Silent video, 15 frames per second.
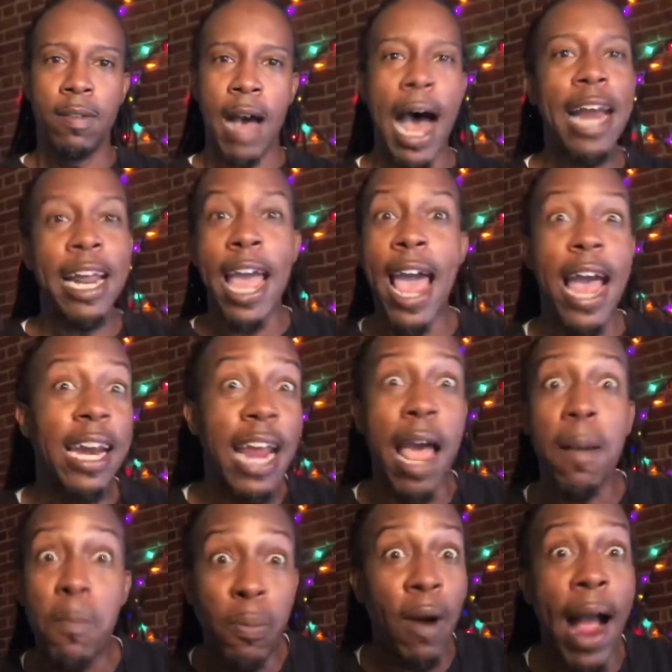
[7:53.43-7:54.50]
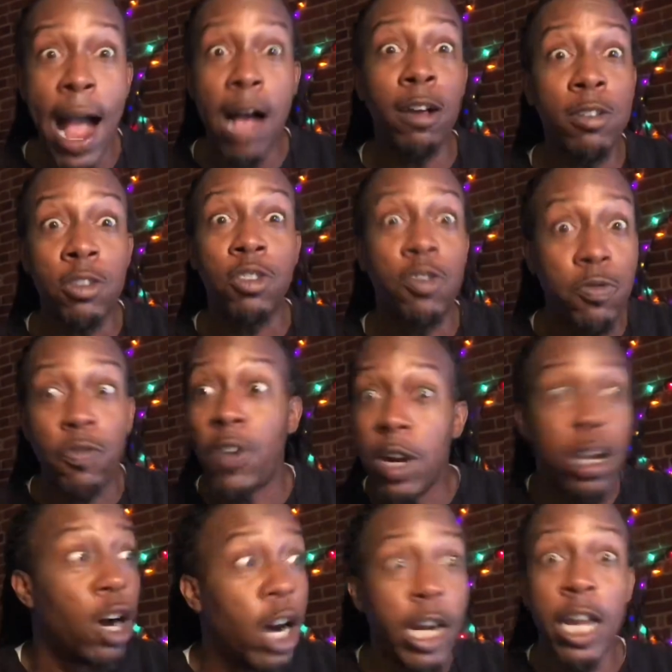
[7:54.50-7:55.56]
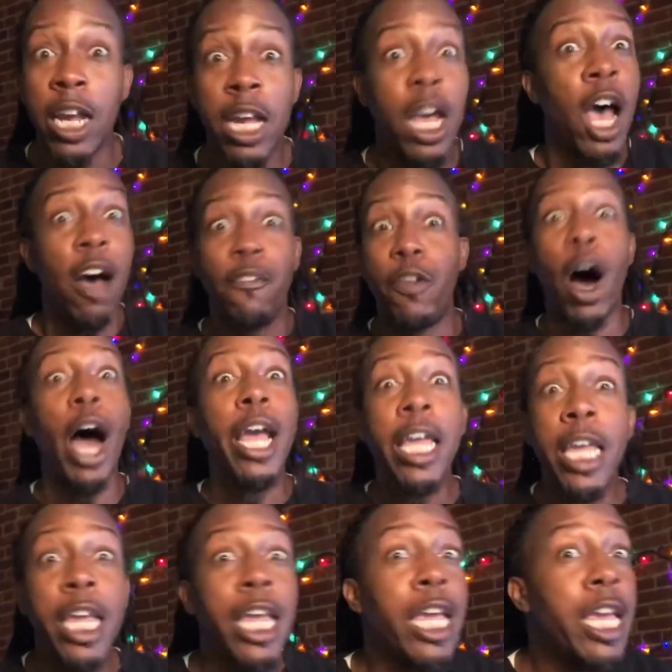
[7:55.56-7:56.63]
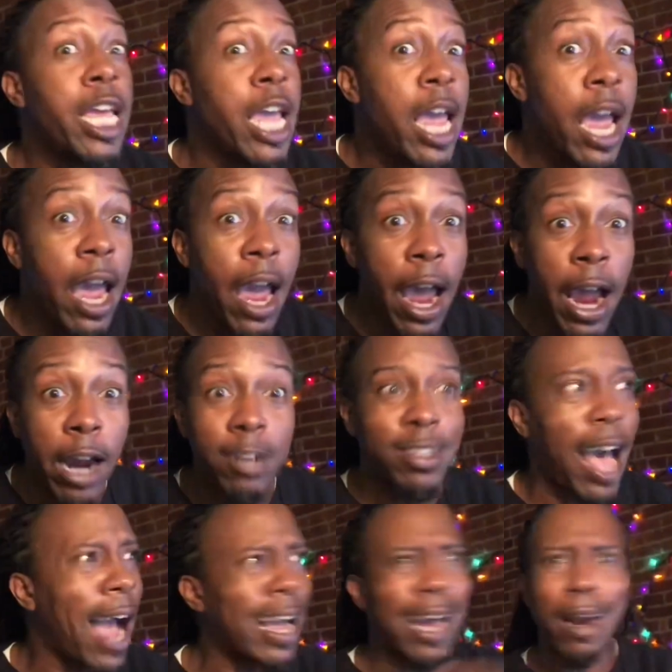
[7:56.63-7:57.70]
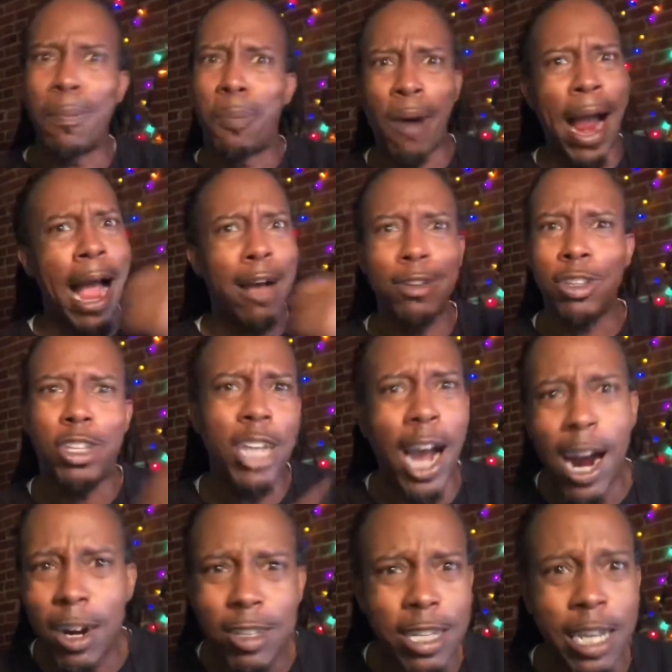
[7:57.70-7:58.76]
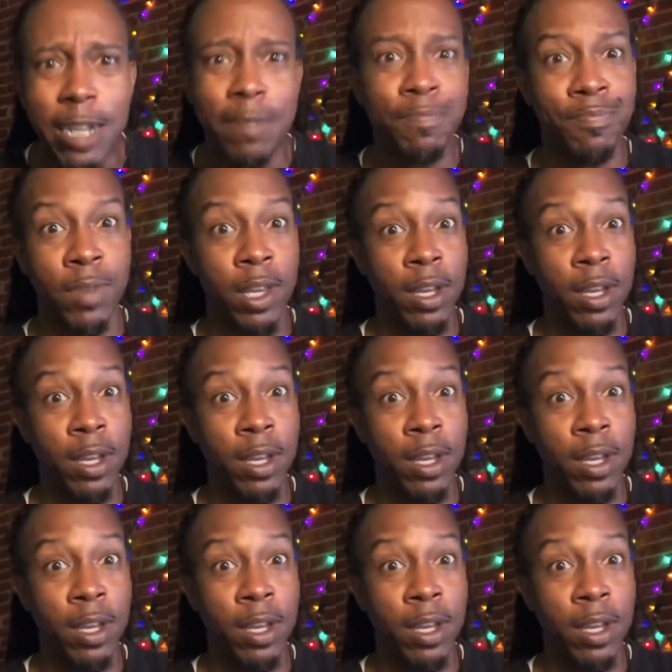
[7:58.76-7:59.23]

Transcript: I done had that Browns hoodie for years. I got a Browns jersey.